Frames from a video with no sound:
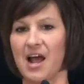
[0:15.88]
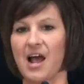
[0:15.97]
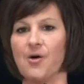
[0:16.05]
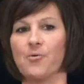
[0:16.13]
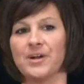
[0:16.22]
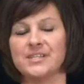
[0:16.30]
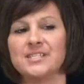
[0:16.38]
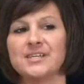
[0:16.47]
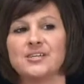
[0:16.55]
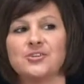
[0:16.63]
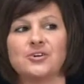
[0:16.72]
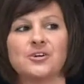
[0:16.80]
I want to
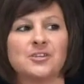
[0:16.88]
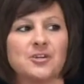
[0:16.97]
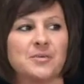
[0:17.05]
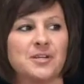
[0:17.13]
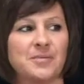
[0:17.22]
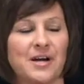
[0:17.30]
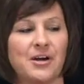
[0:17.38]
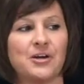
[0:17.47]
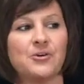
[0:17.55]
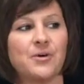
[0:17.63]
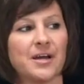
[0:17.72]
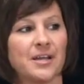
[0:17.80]
tell you all a little bit about
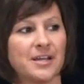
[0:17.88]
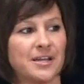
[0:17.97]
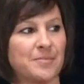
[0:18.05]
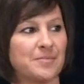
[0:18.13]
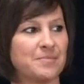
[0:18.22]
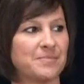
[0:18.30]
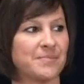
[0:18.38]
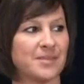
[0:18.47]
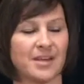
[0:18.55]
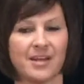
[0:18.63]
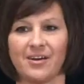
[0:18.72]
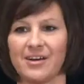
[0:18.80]
who I am
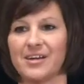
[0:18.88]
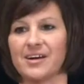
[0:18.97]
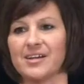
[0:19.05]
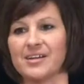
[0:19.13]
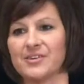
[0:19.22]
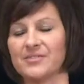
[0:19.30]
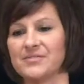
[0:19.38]
and how I got here.